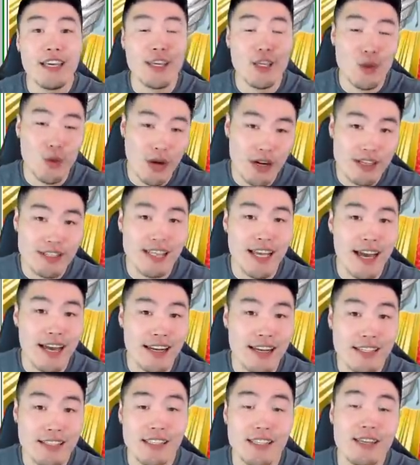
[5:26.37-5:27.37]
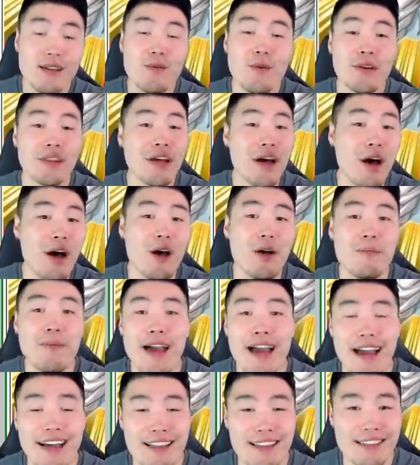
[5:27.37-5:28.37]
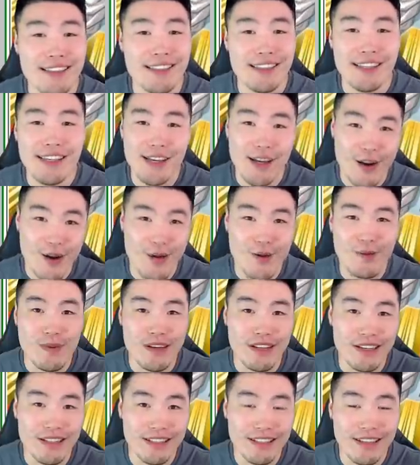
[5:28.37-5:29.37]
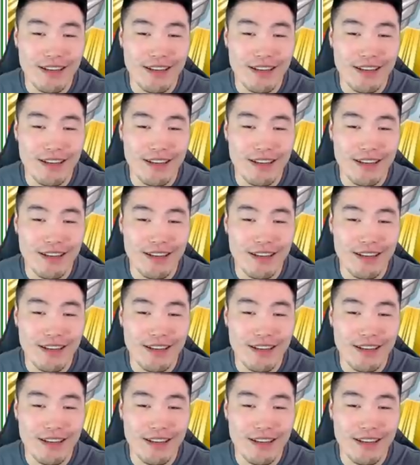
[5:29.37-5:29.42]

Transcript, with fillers: UR status with all paths open,